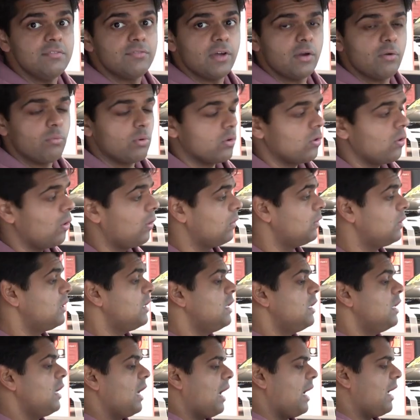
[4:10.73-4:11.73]
if I recall.
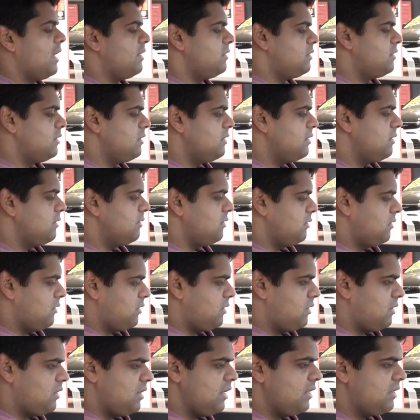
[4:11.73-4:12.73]
And
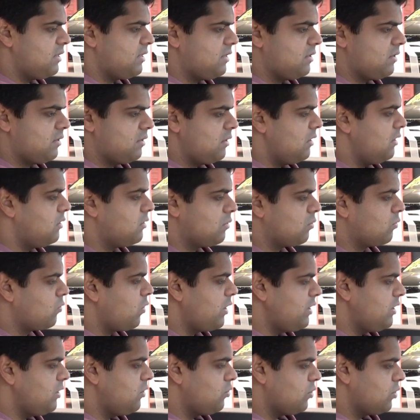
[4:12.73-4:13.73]
it's
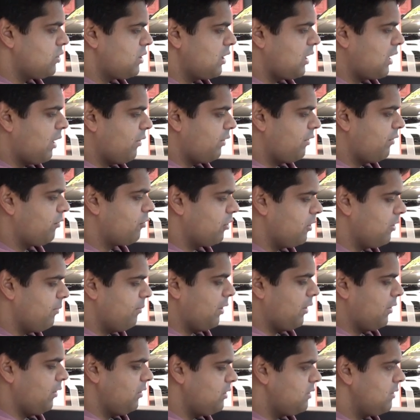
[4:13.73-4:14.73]
quite interesting how they've gone
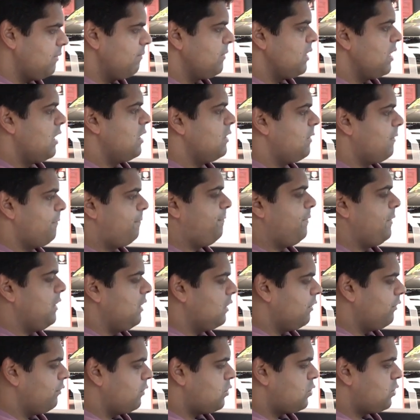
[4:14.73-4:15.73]
about it. The
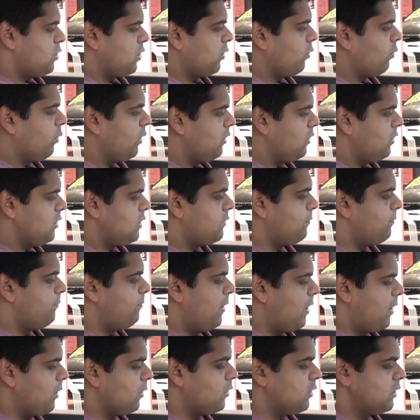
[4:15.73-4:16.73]
feeling of the steering wheel is
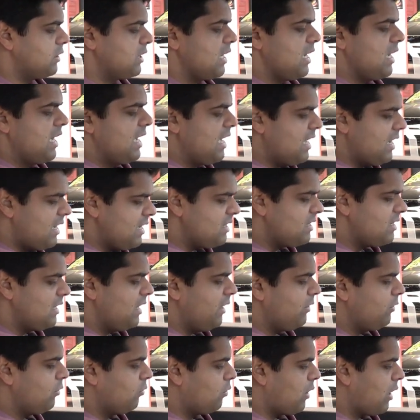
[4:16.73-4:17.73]
very good. It is
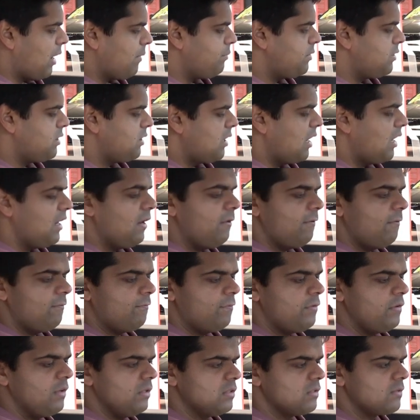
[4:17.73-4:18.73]
leather-wrapped, and it
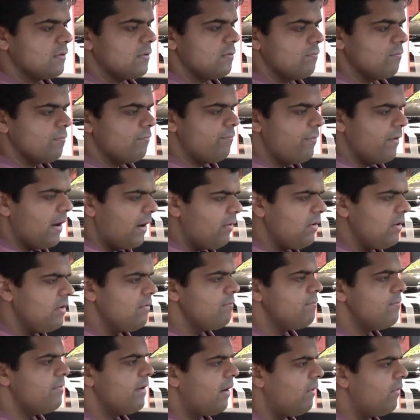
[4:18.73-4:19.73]
feels very,
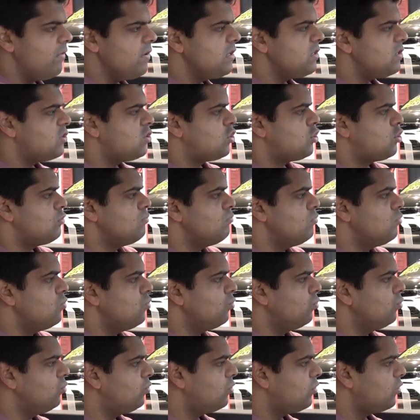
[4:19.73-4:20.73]
very
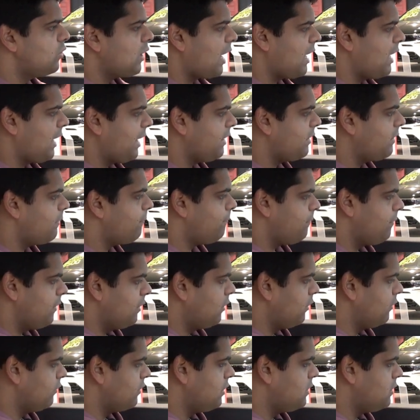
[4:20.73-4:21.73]
smooth. I like the
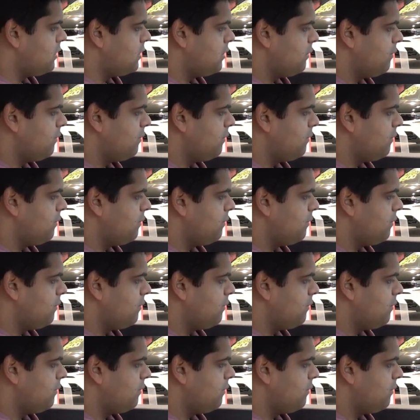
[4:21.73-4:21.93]
feel of it.